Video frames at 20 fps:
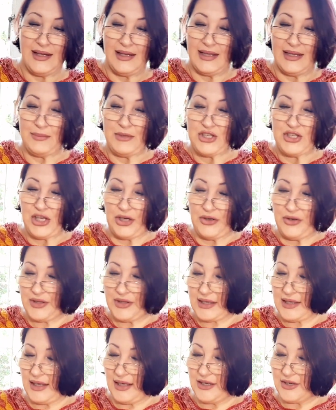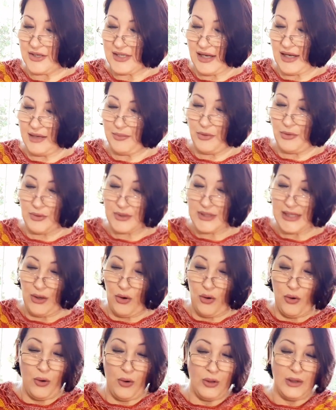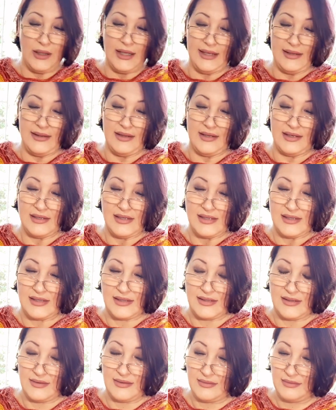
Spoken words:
let me show you the colors I bought, all in this.